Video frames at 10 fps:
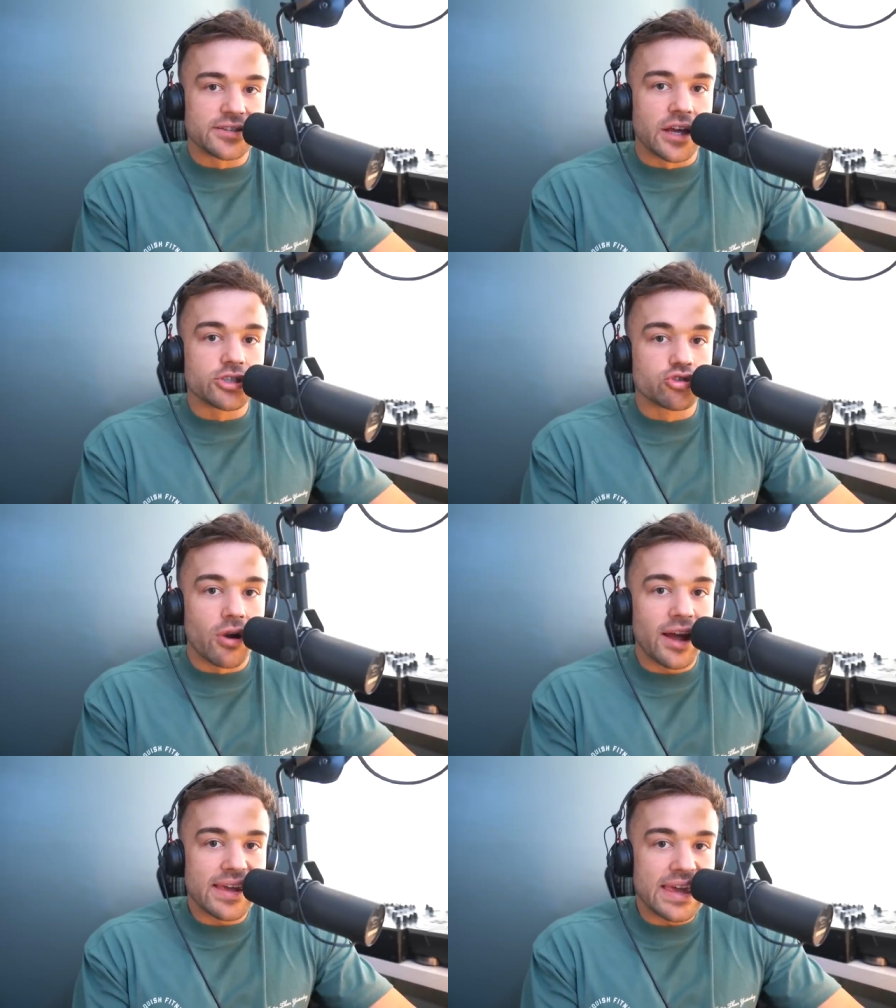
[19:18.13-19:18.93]
I was like
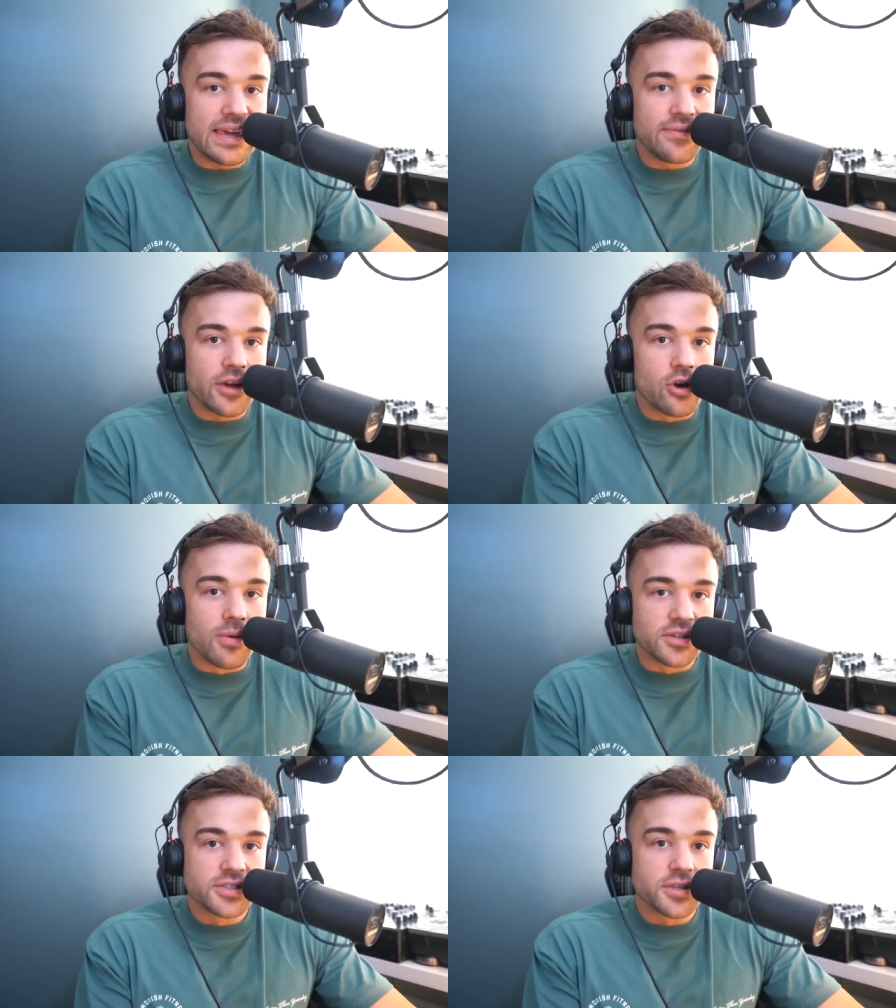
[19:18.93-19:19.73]
dry heaving,
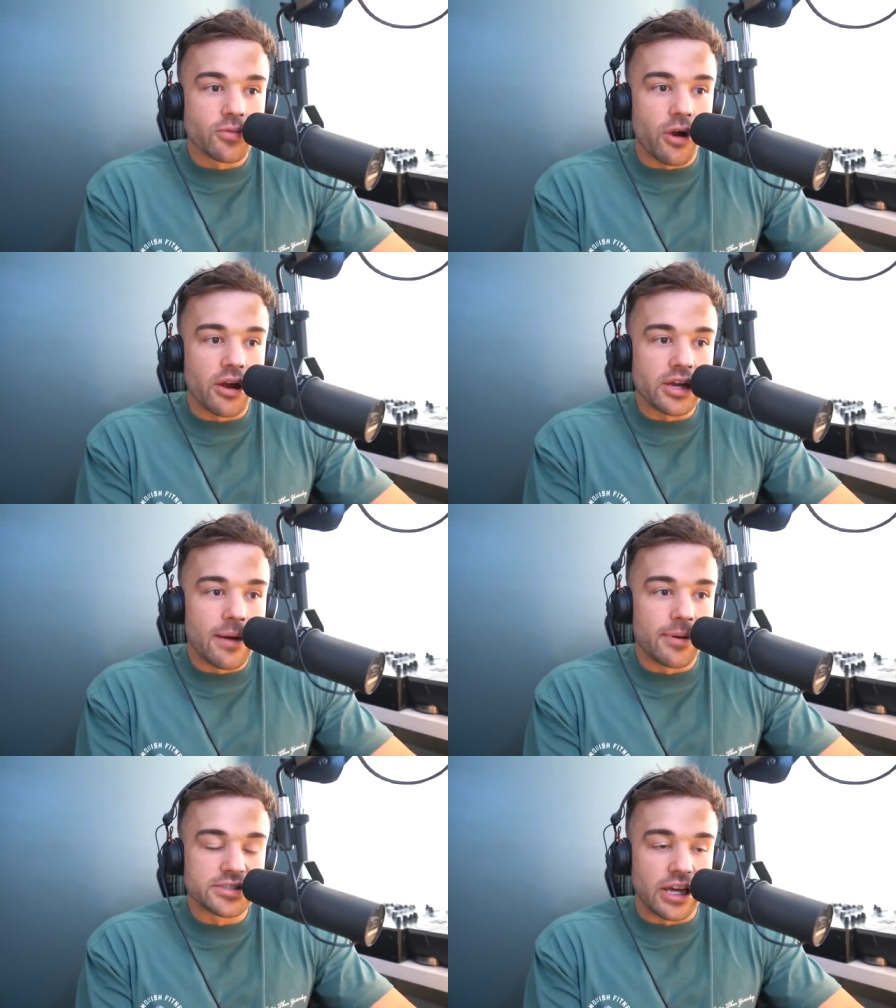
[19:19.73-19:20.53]
almost throwing
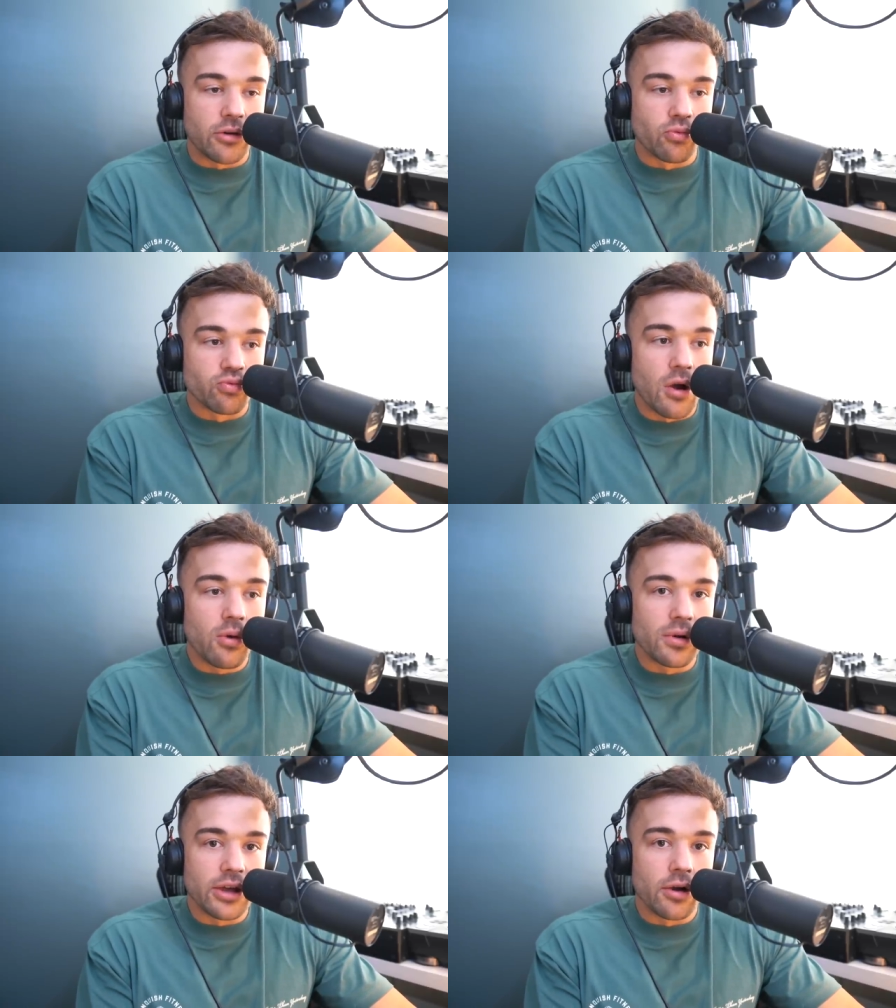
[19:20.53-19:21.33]
up. I was like
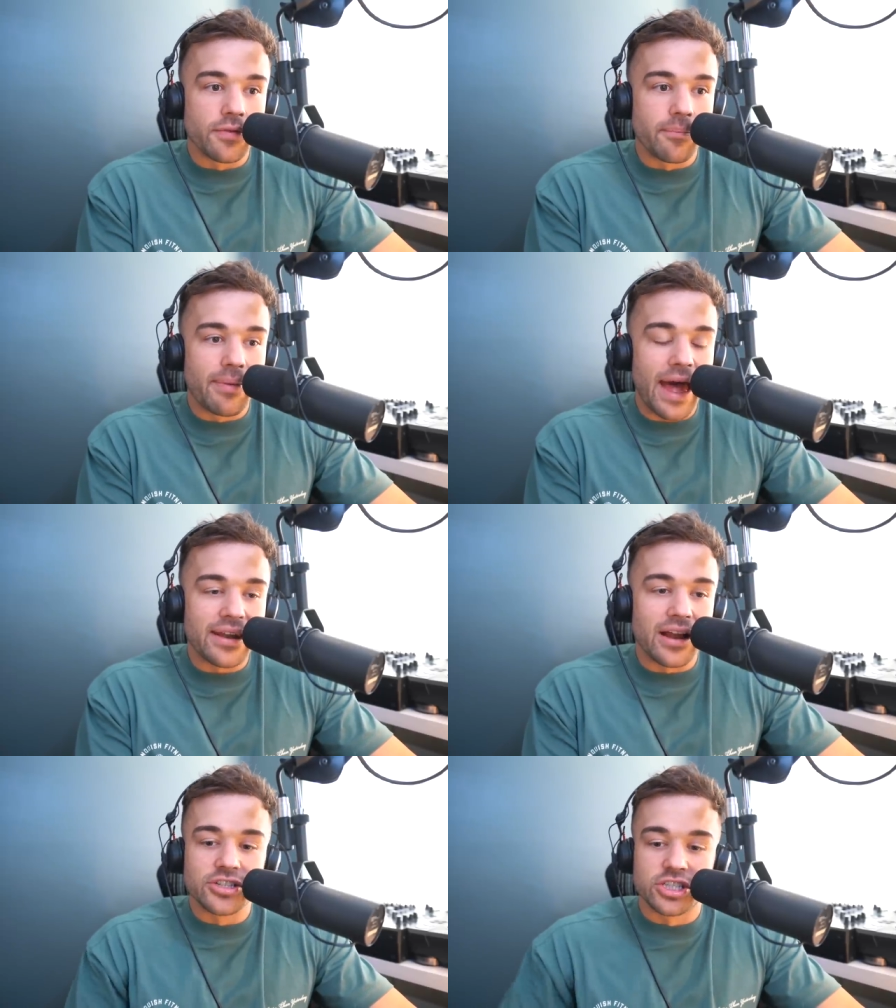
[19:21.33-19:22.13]
rolling off the
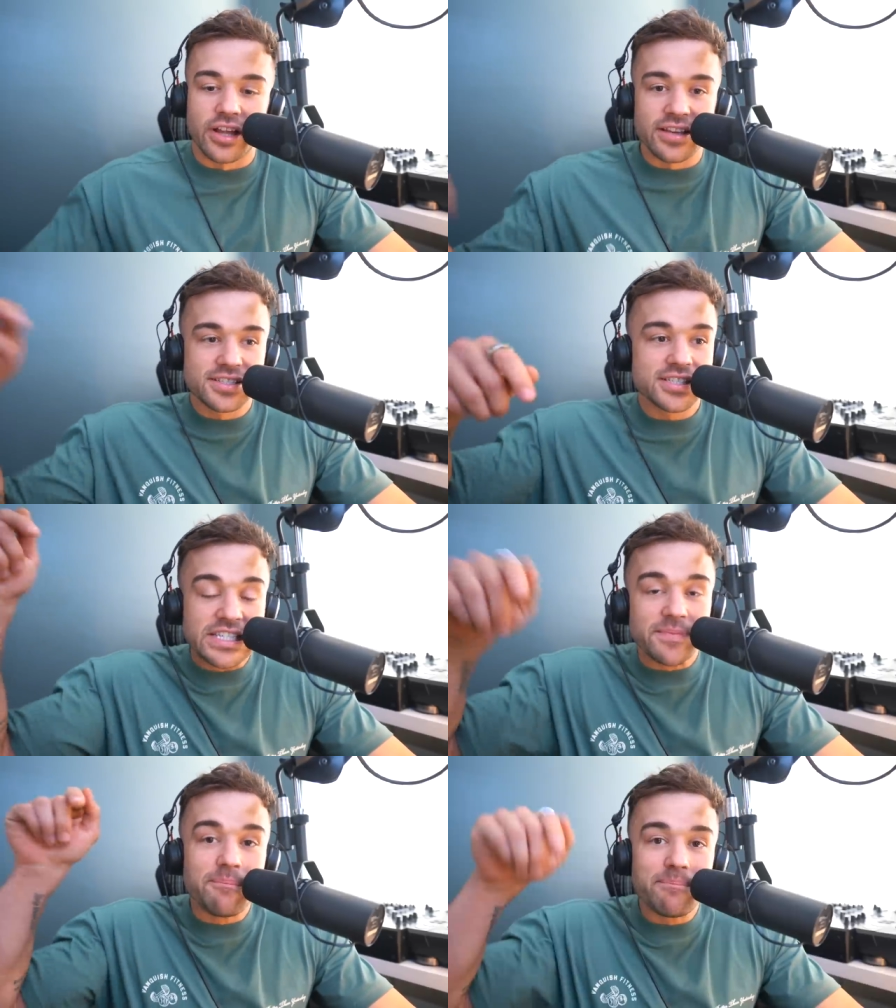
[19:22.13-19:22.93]
bed. I was just like
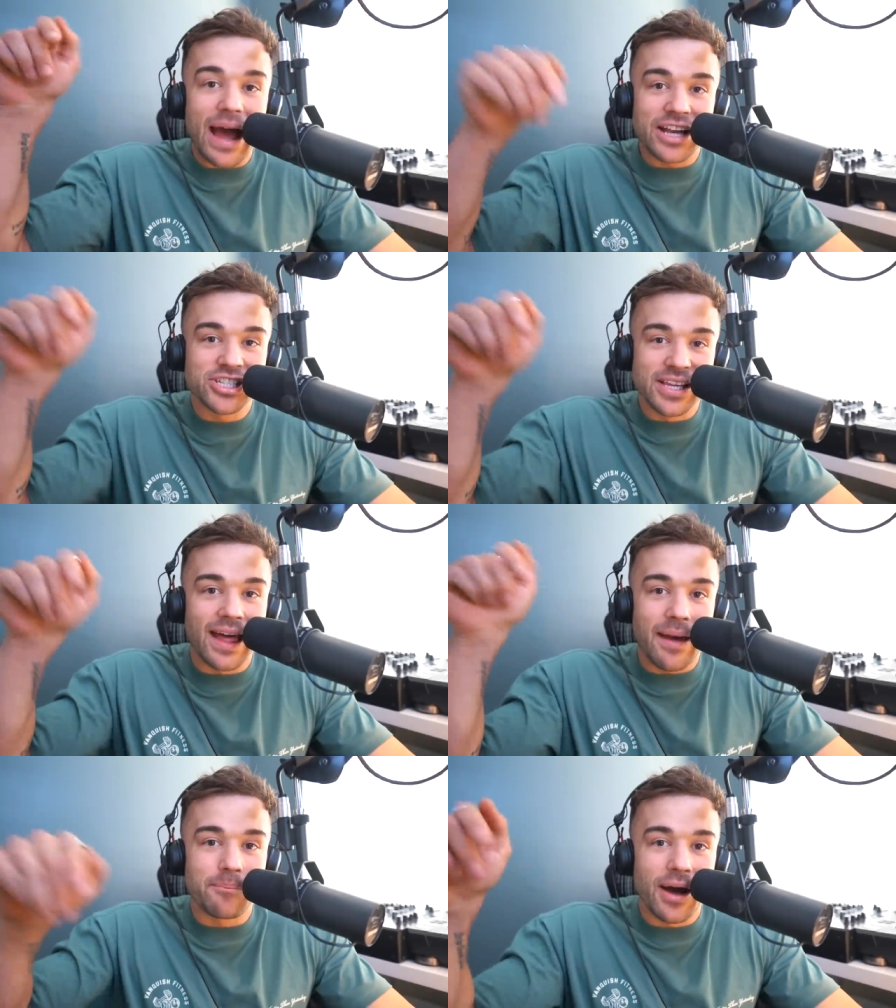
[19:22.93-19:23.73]
smashing
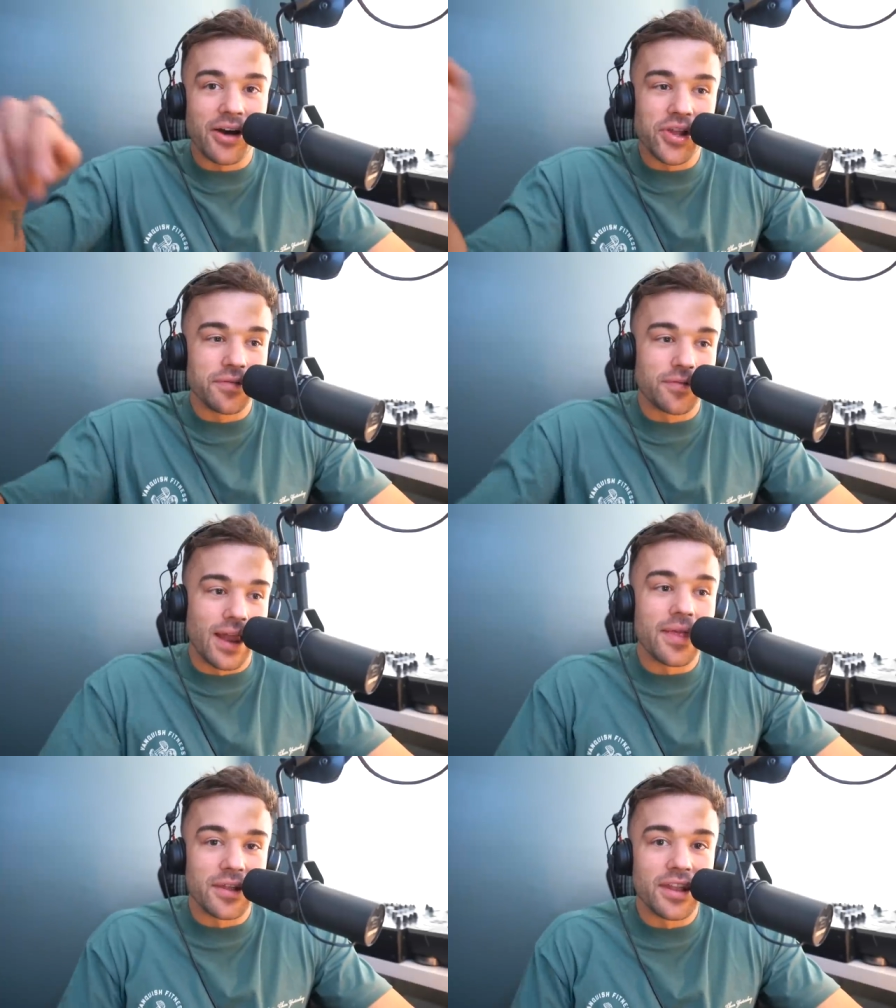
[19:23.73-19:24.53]
that button for
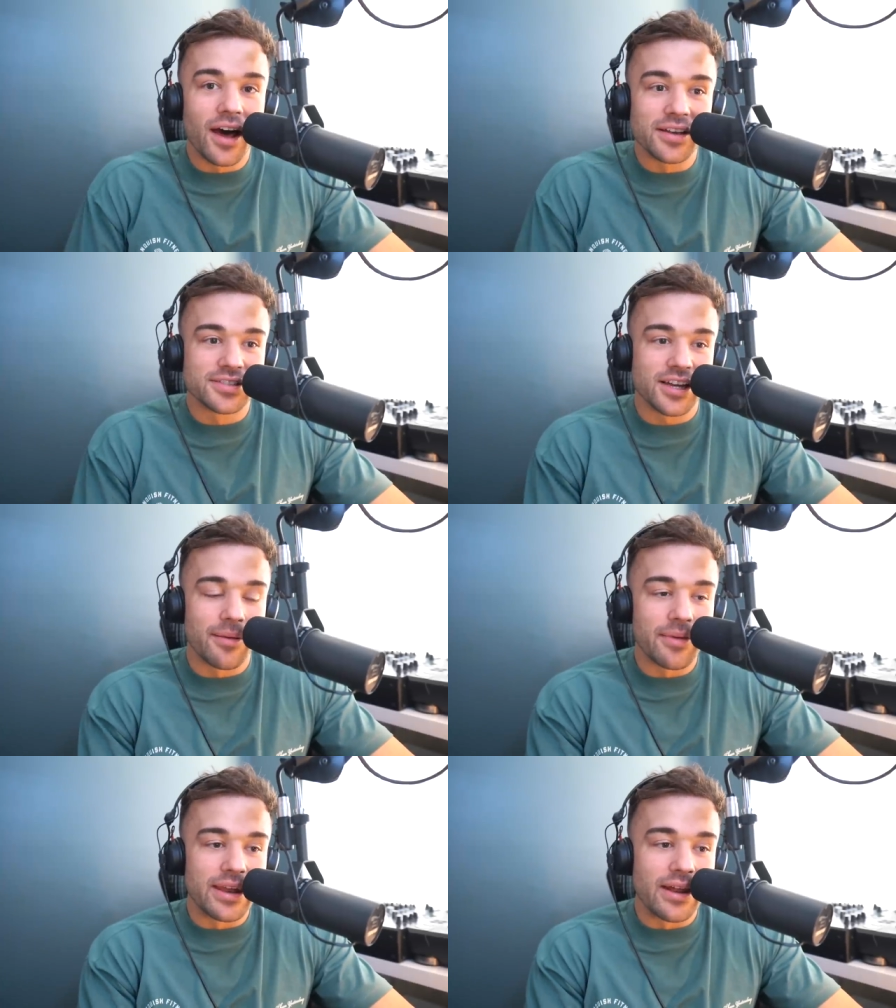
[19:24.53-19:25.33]
like the nurse to
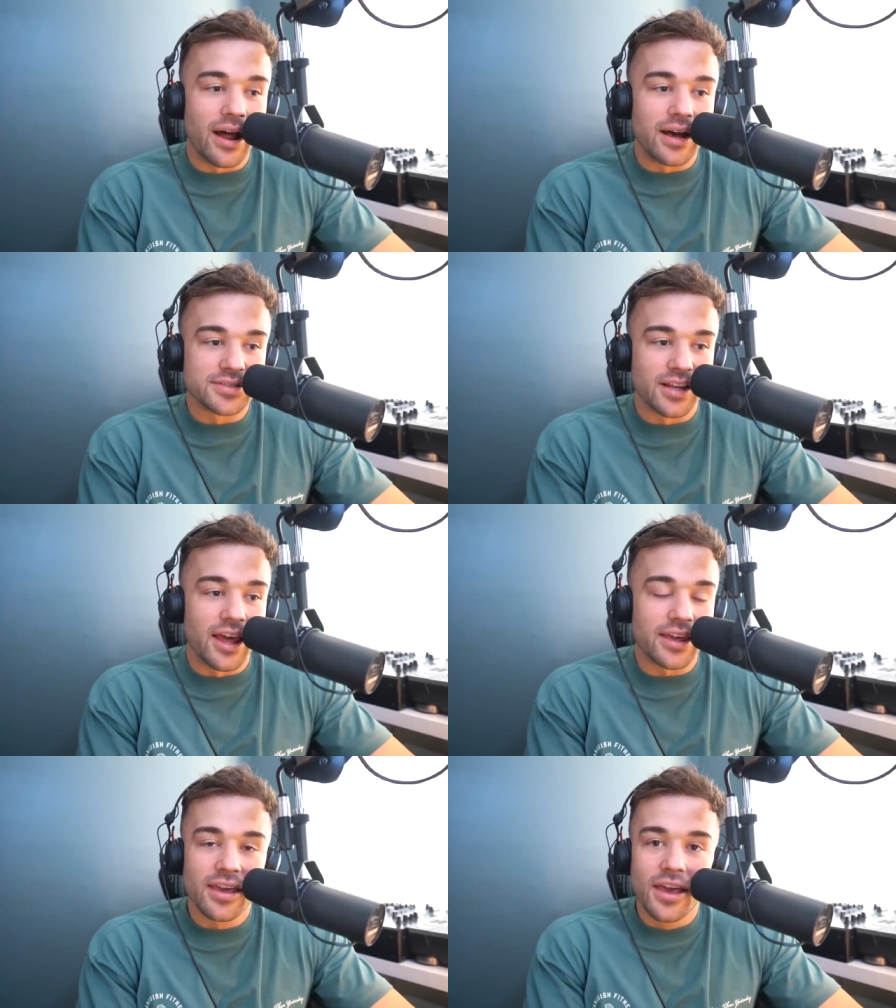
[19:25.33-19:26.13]
come in, and I was
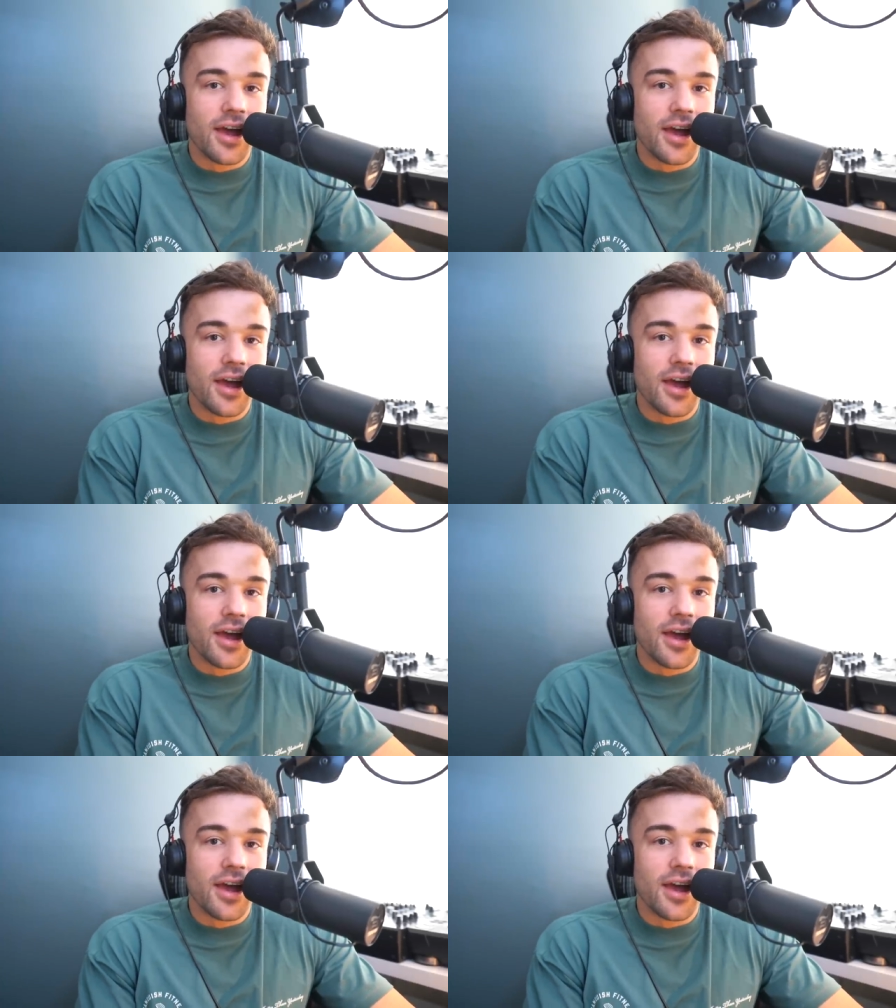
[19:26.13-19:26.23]
like